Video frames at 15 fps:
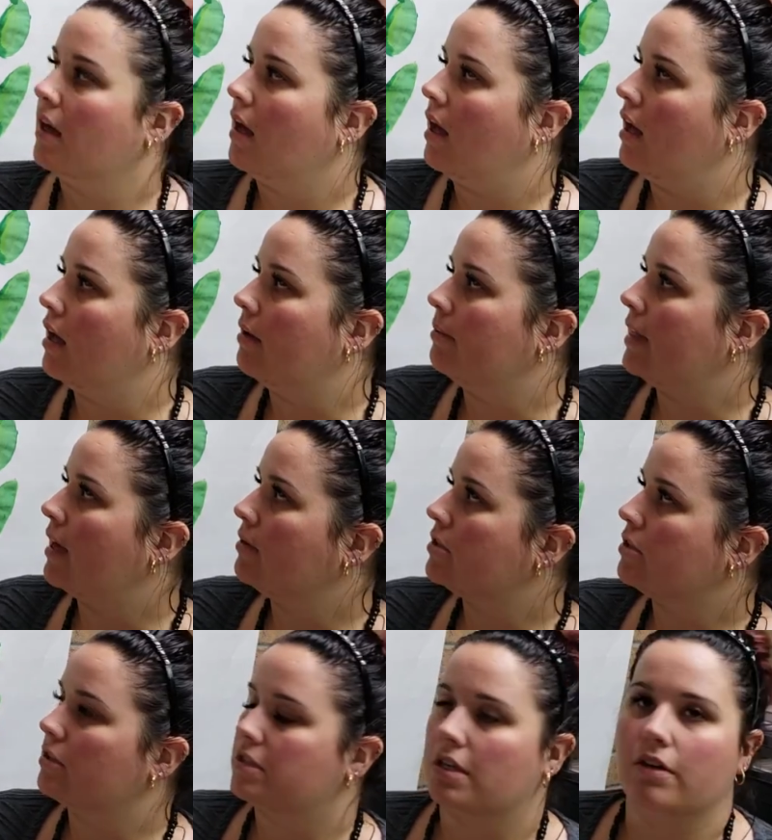That was
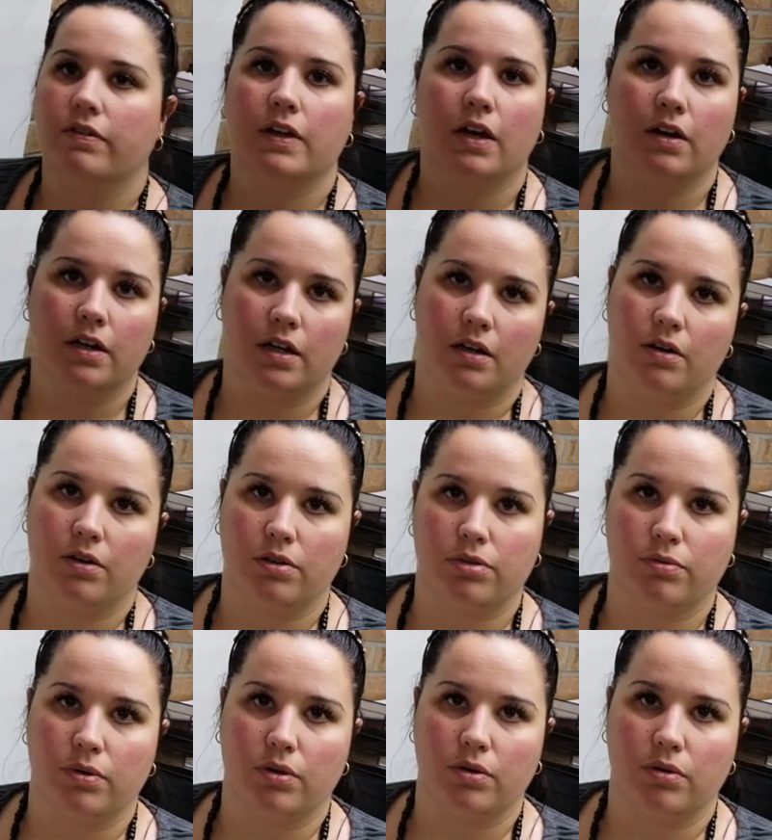her self-care to get her
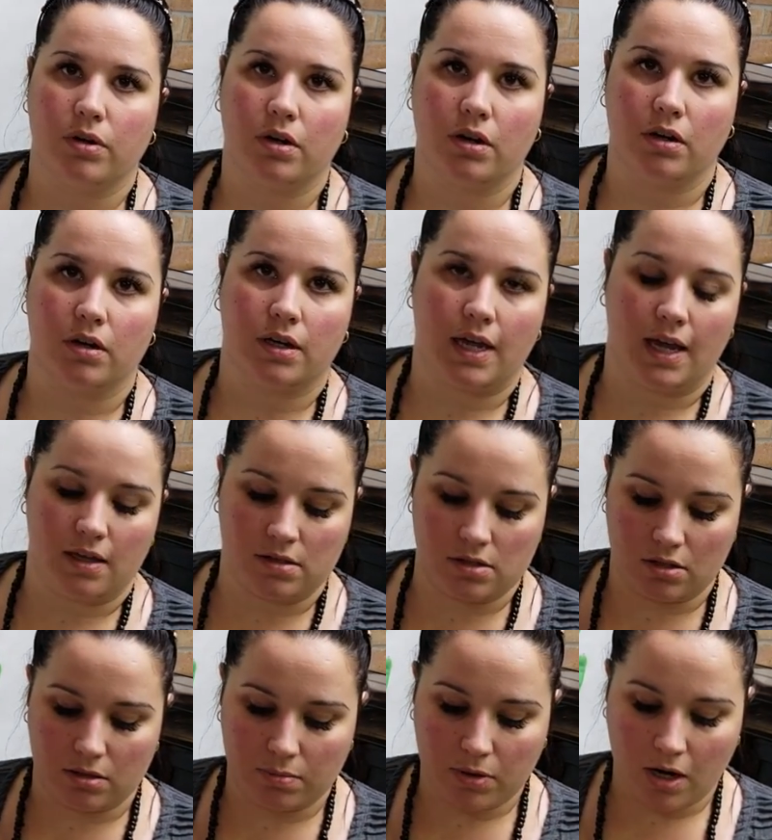through her
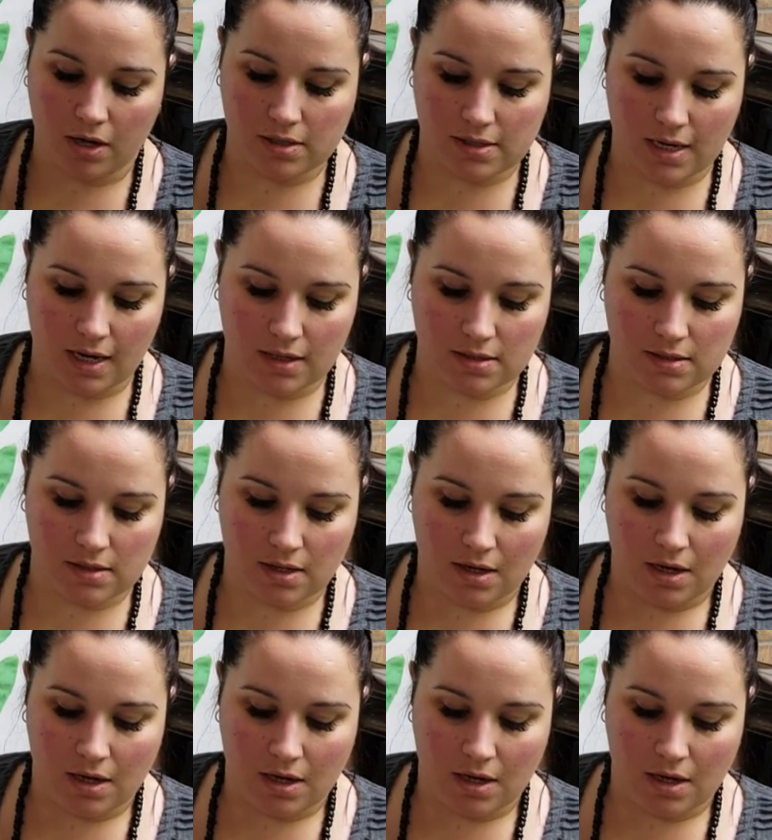cancer process.